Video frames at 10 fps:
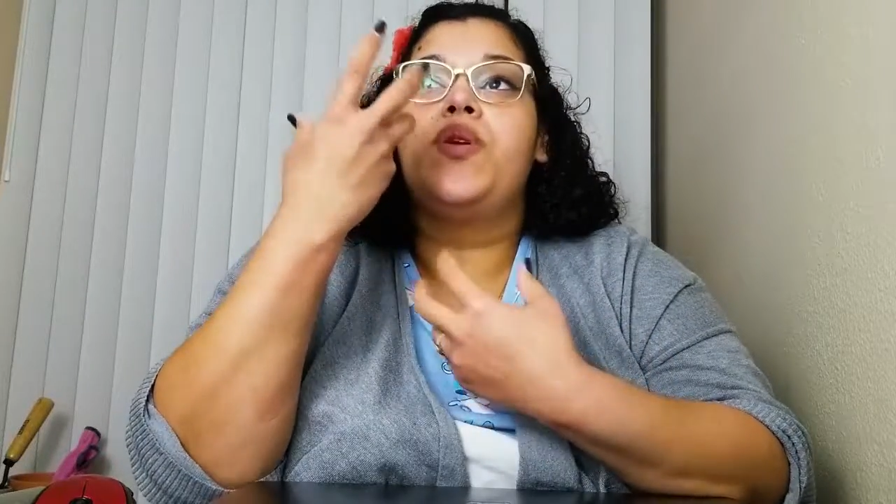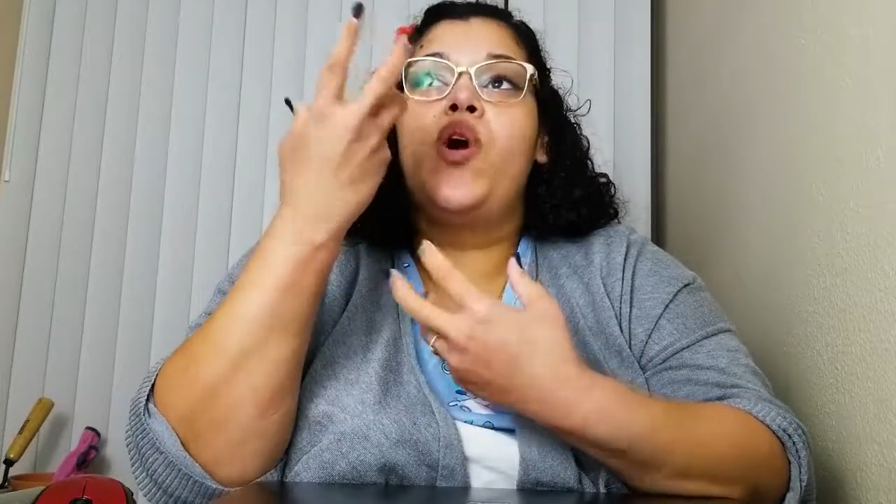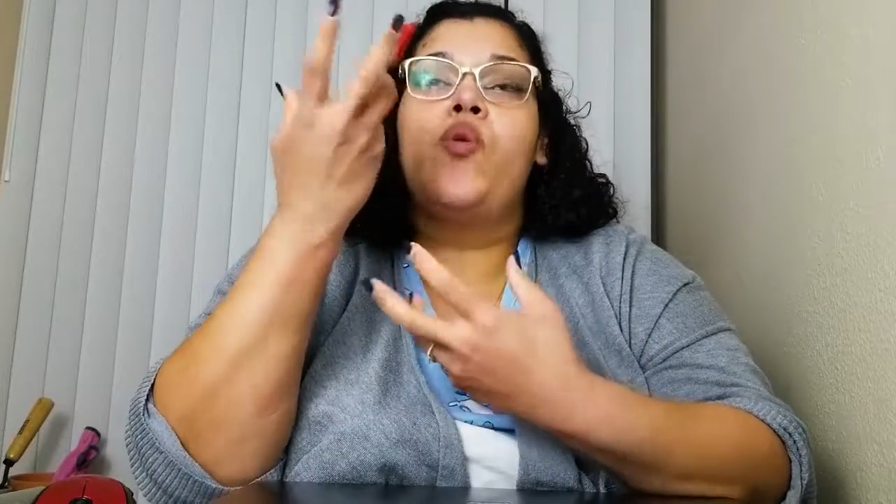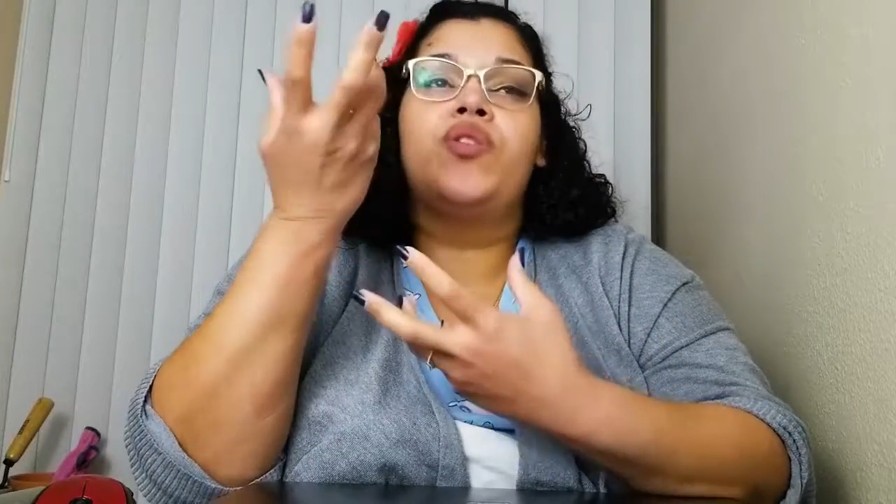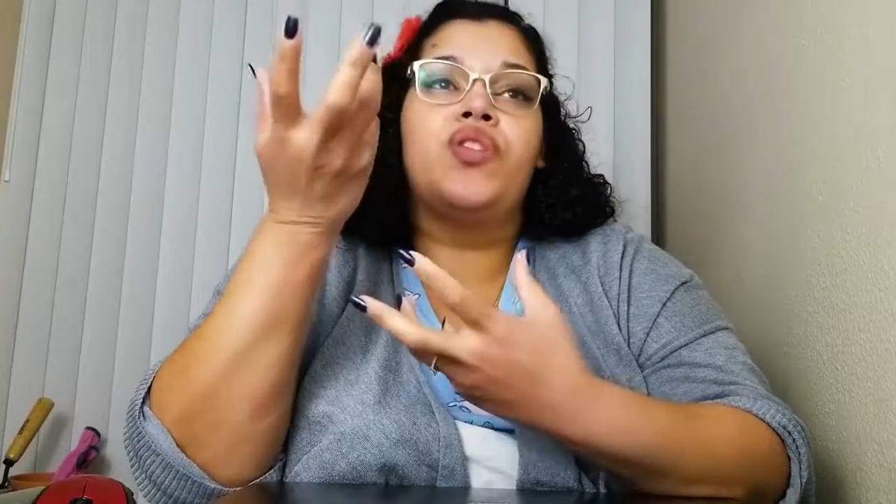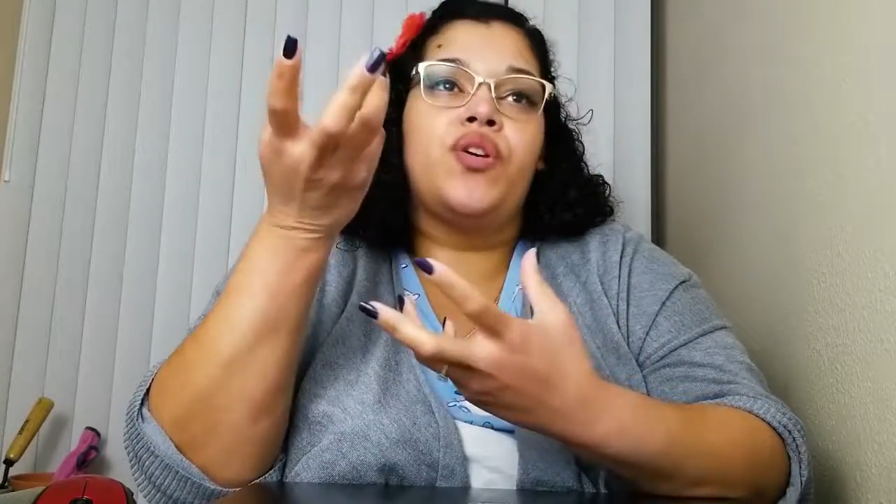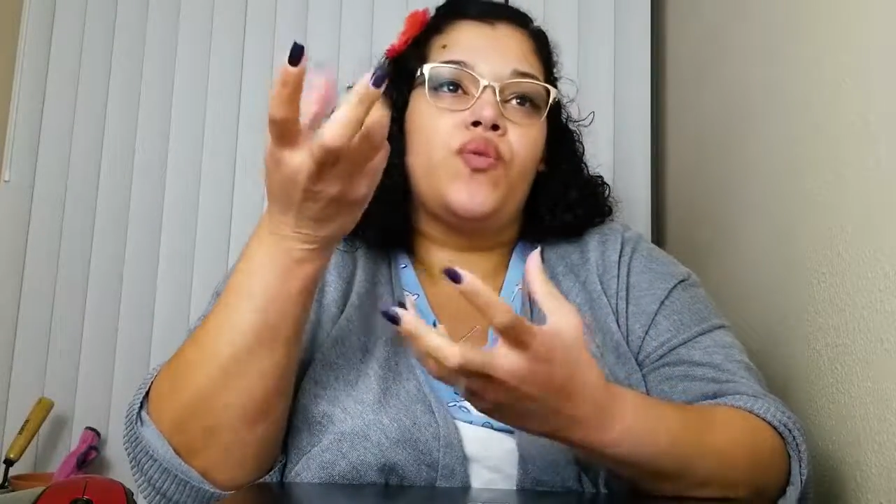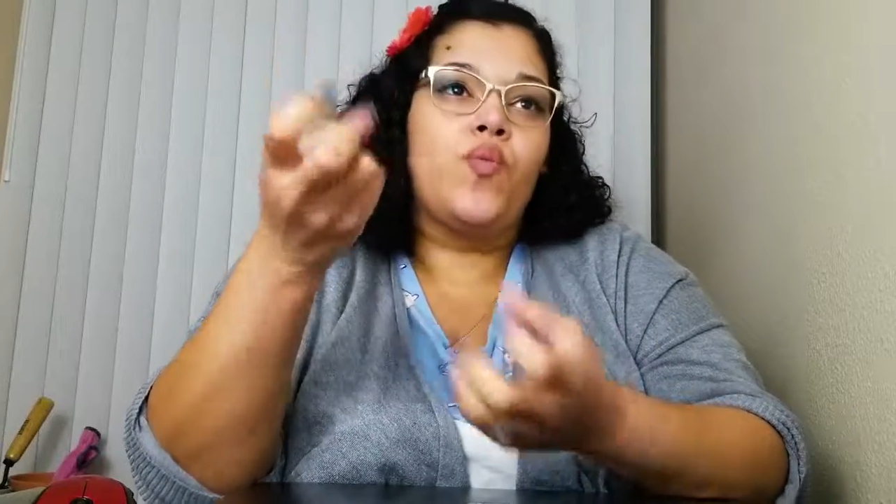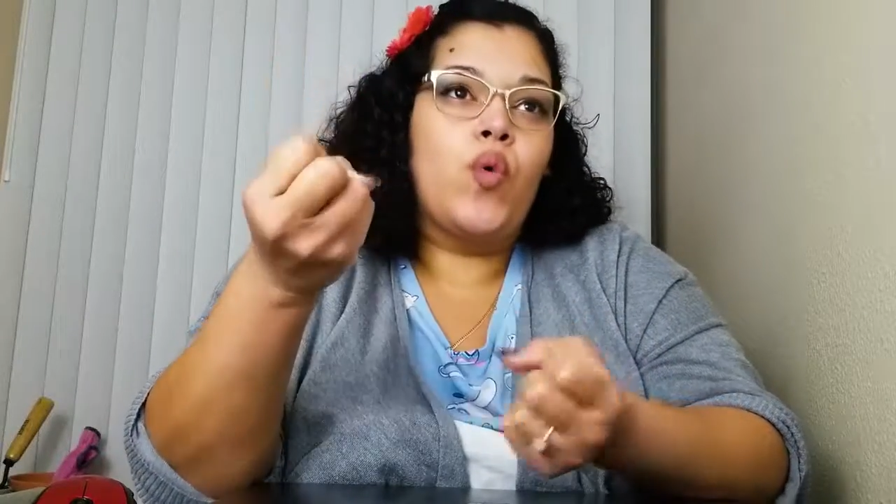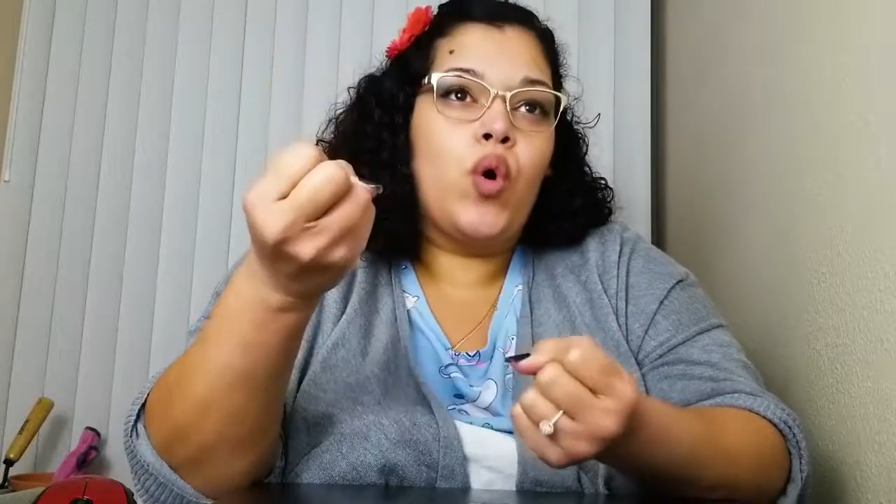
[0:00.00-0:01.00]
go into
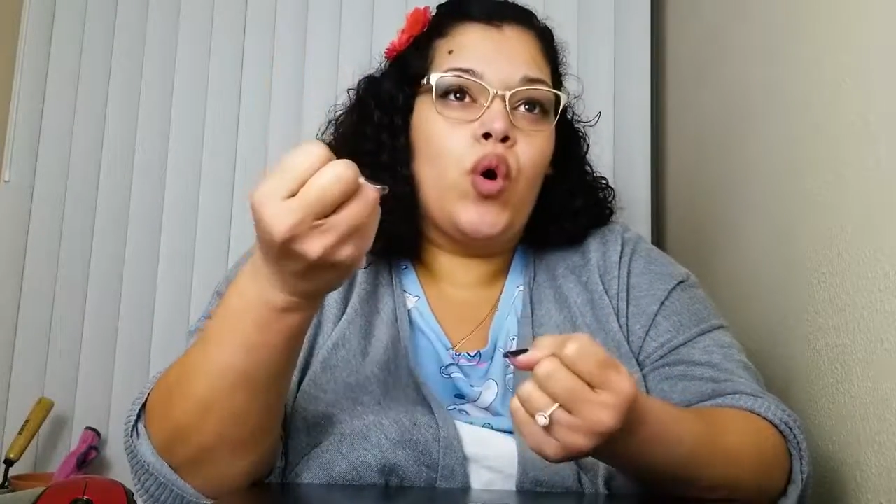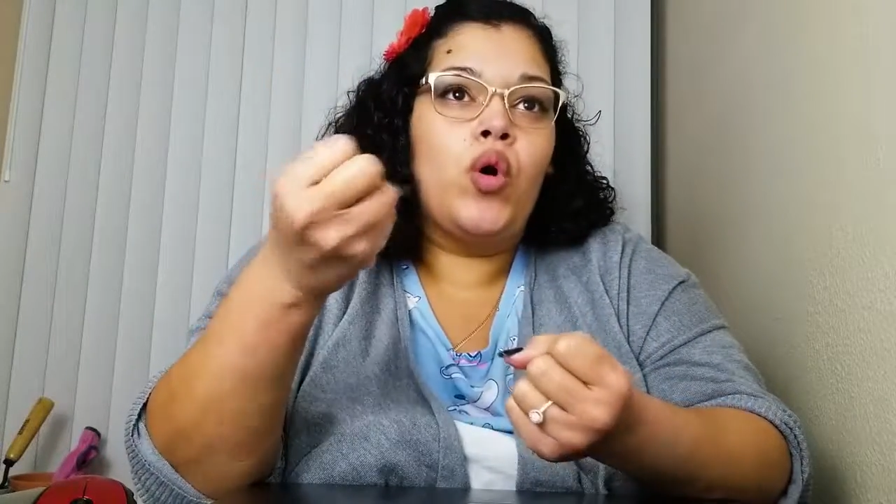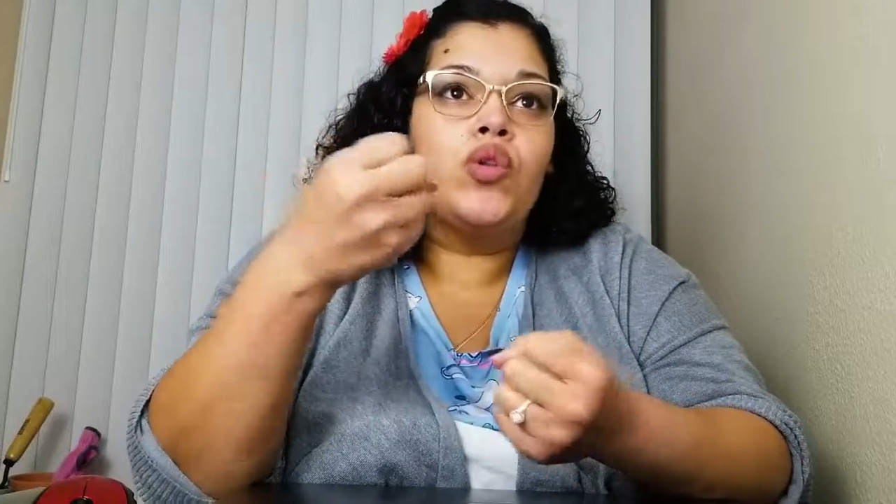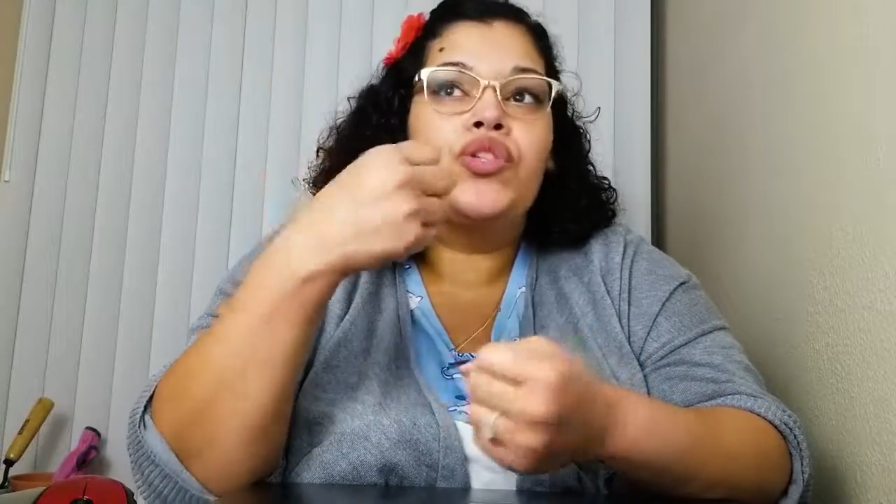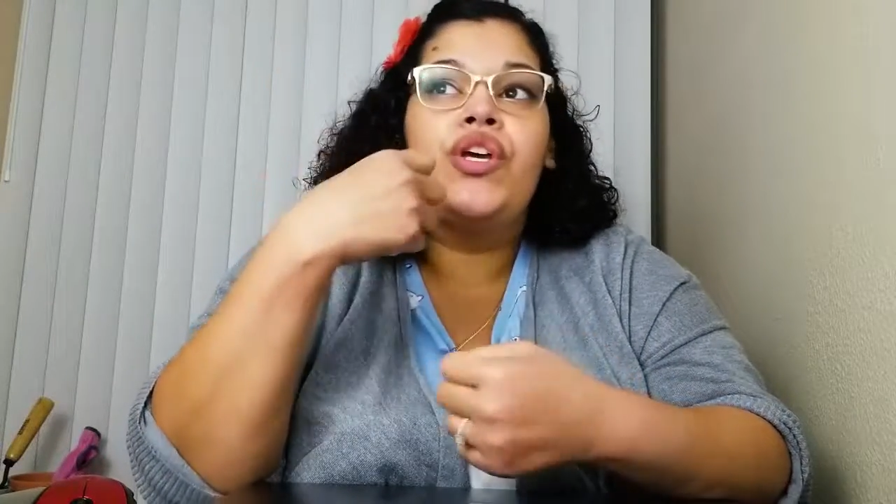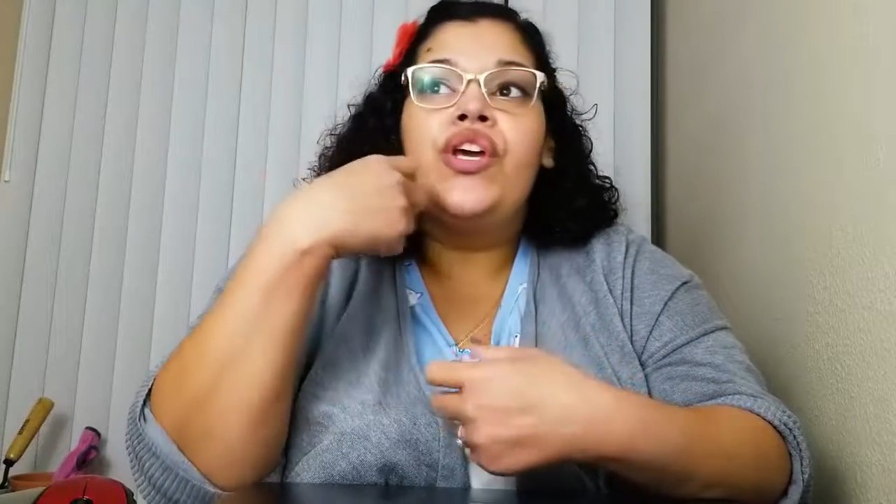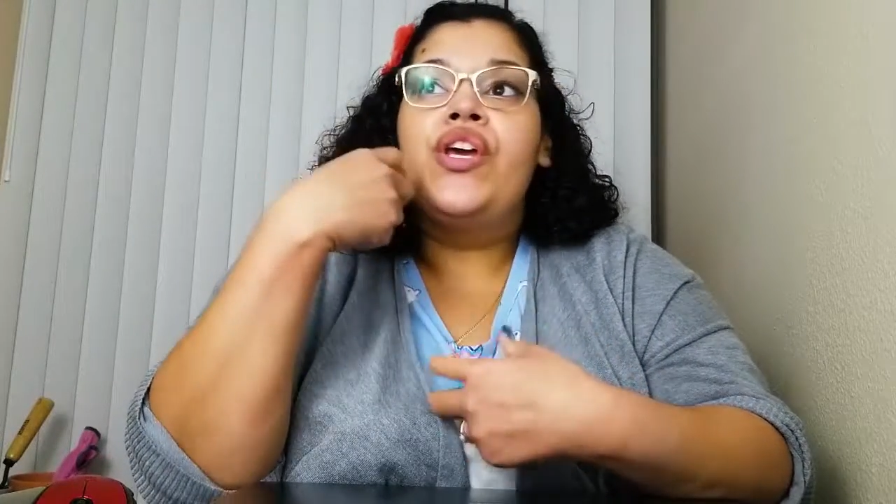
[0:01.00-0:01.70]
their world.